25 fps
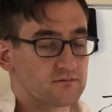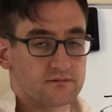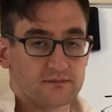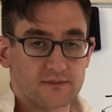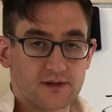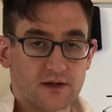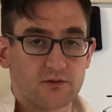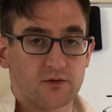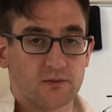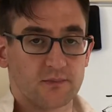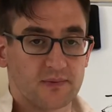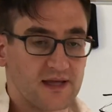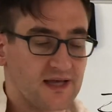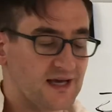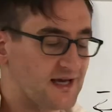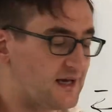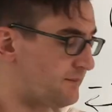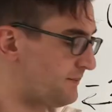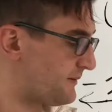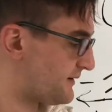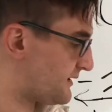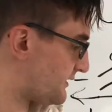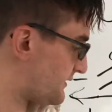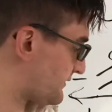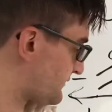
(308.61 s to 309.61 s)
That would be
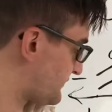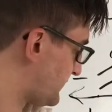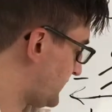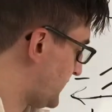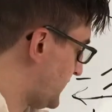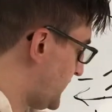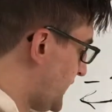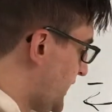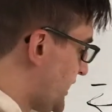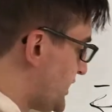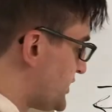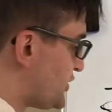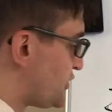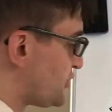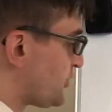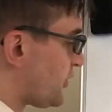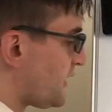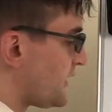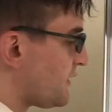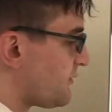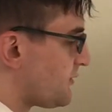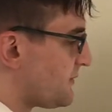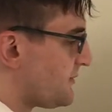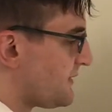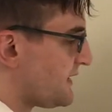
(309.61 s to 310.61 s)
happiness.
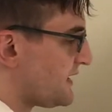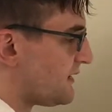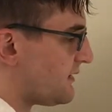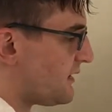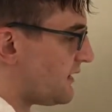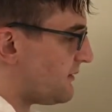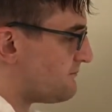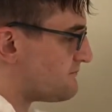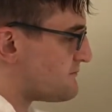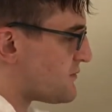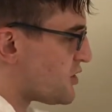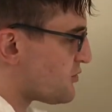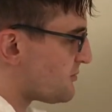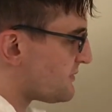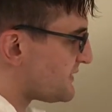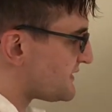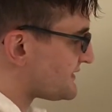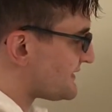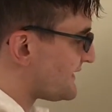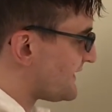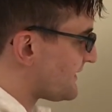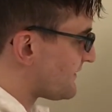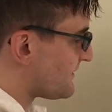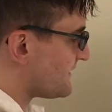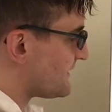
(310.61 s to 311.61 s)
Joy would be a
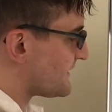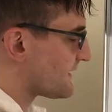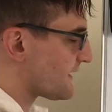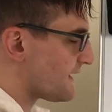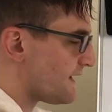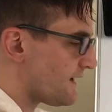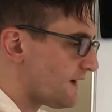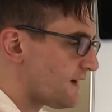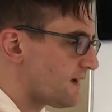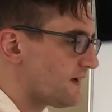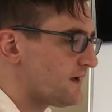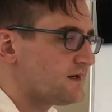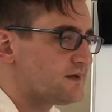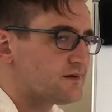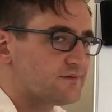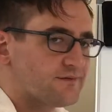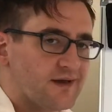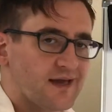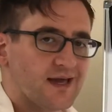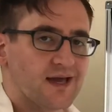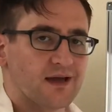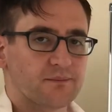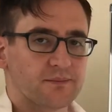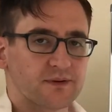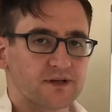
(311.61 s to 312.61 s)
momentary kind of
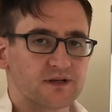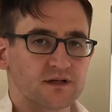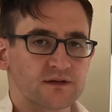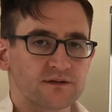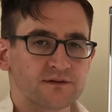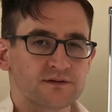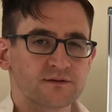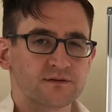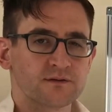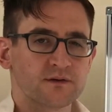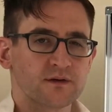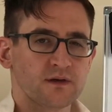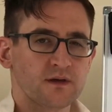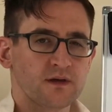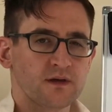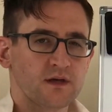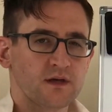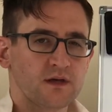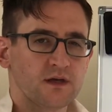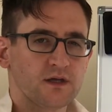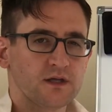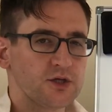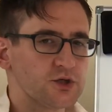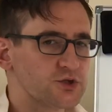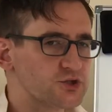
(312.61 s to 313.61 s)
happiness,
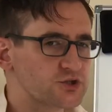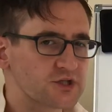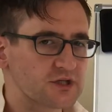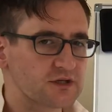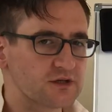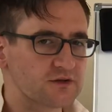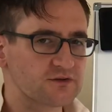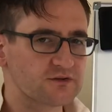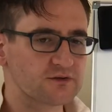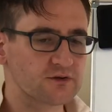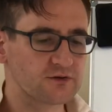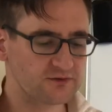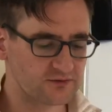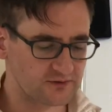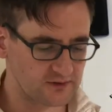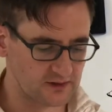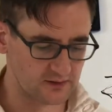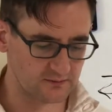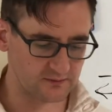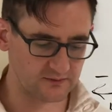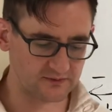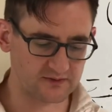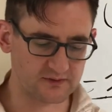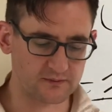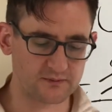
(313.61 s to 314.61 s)
usually
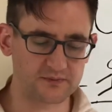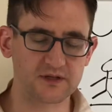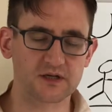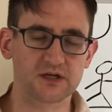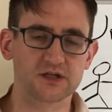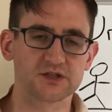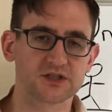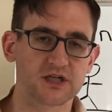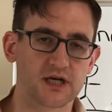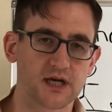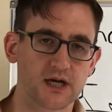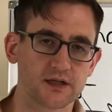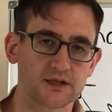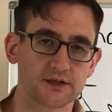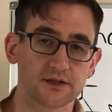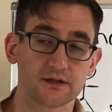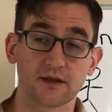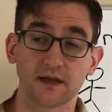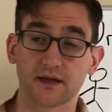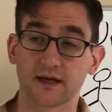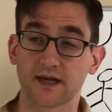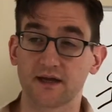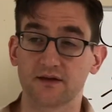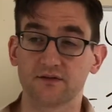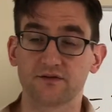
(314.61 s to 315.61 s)
associated with something in childhood.
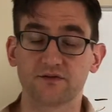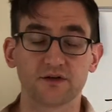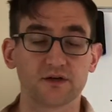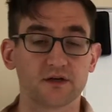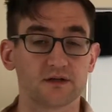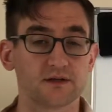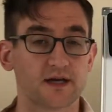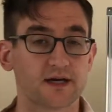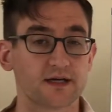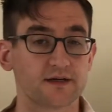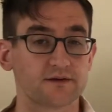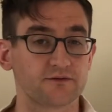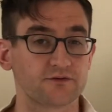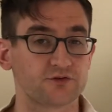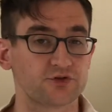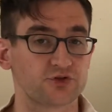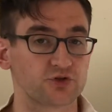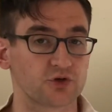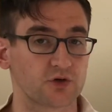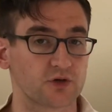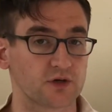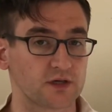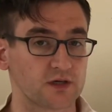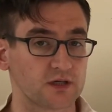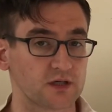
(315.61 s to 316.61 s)
Like I feel a lot of
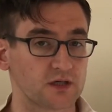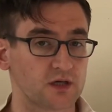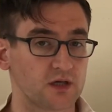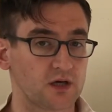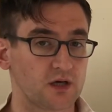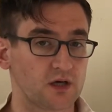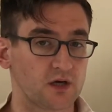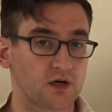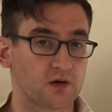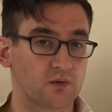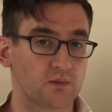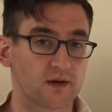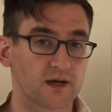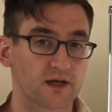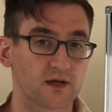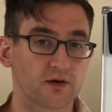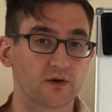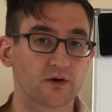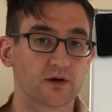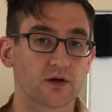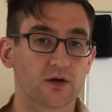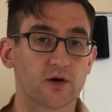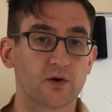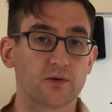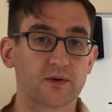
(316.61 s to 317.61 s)
joy when I go
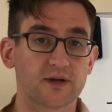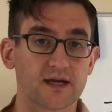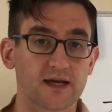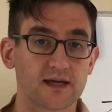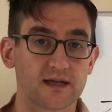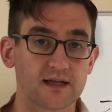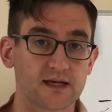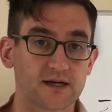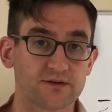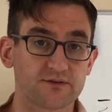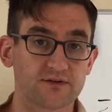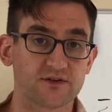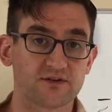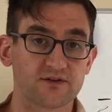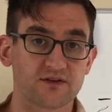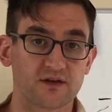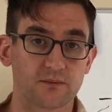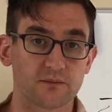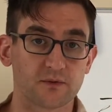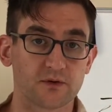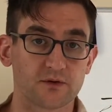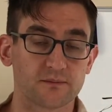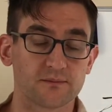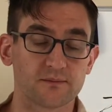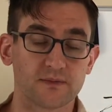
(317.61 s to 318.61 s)
to Coney Island every
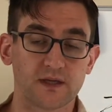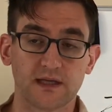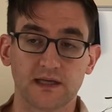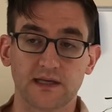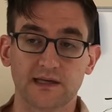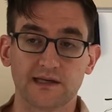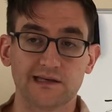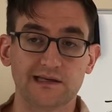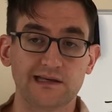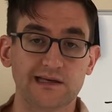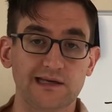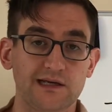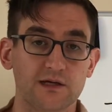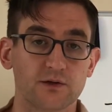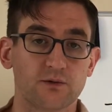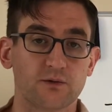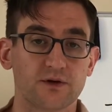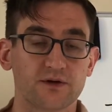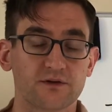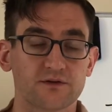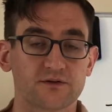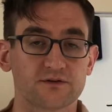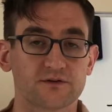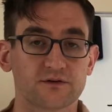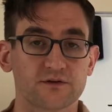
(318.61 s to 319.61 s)
summer, eat
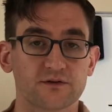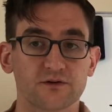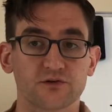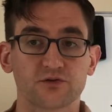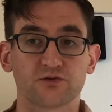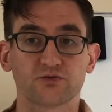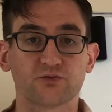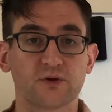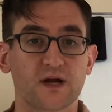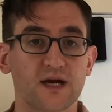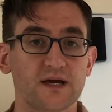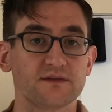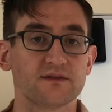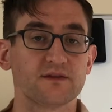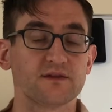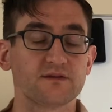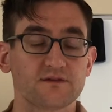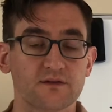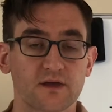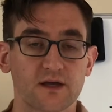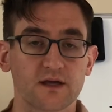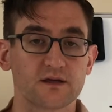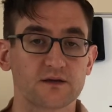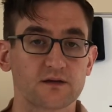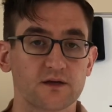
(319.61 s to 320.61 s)
oysters, ride the
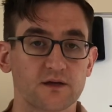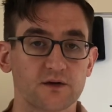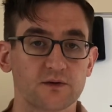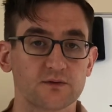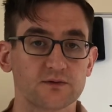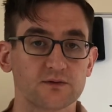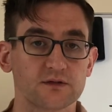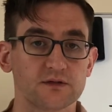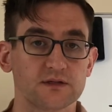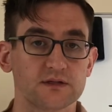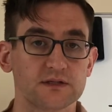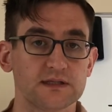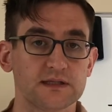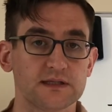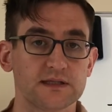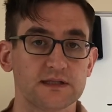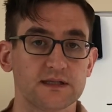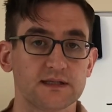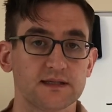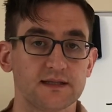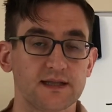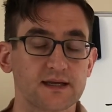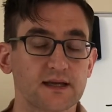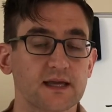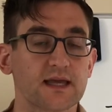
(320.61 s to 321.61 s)
cyclone.
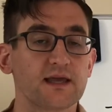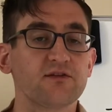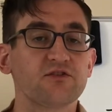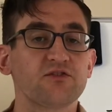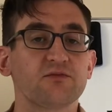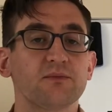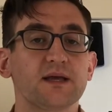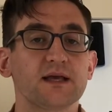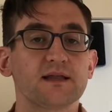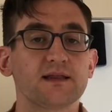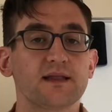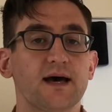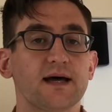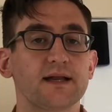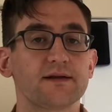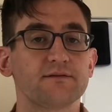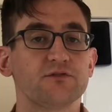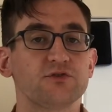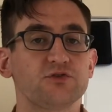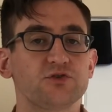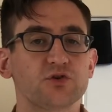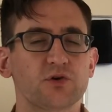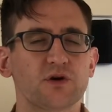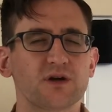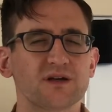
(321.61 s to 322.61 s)
That gives me a lot
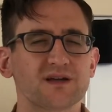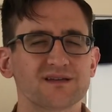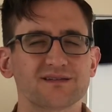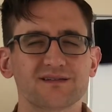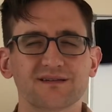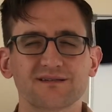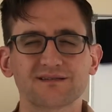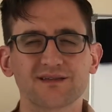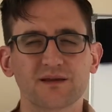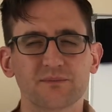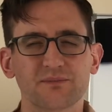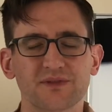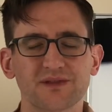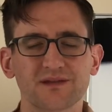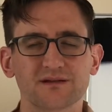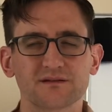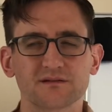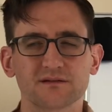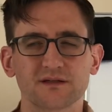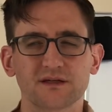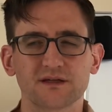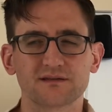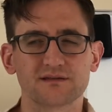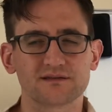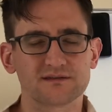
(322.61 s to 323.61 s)
of joy because it's
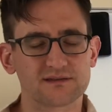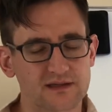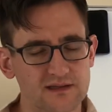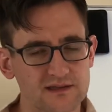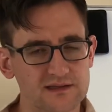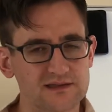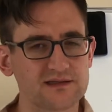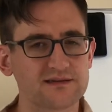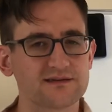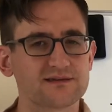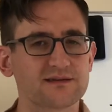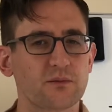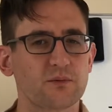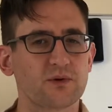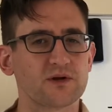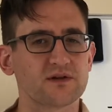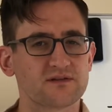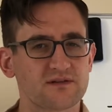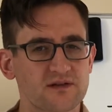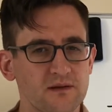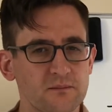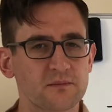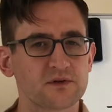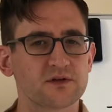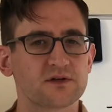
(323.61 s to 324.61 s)
at least somewhat
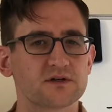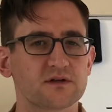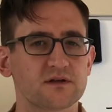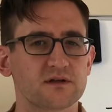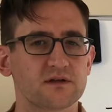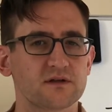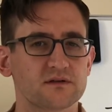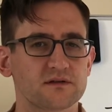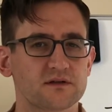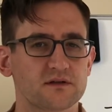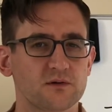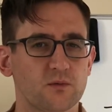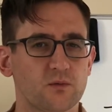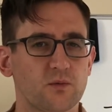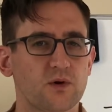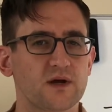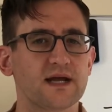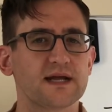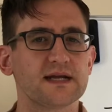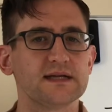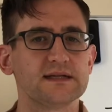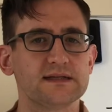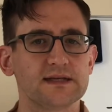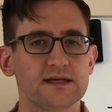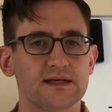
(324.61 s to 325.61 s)
similar to what
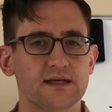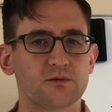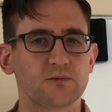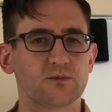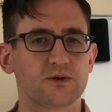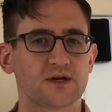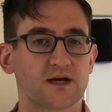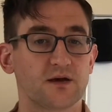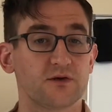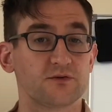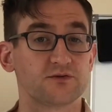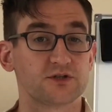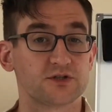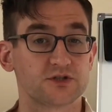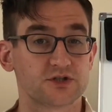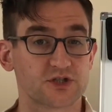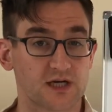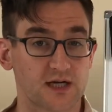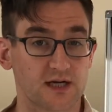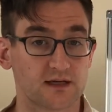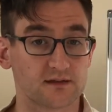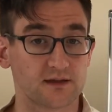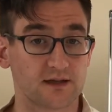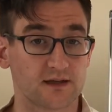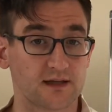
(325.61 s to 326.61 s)
I did when I was a
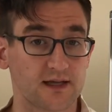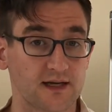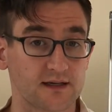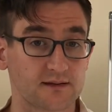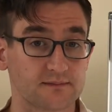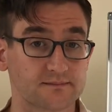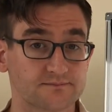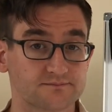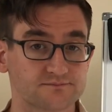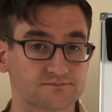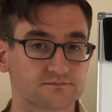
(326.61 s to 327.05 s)
child a lot.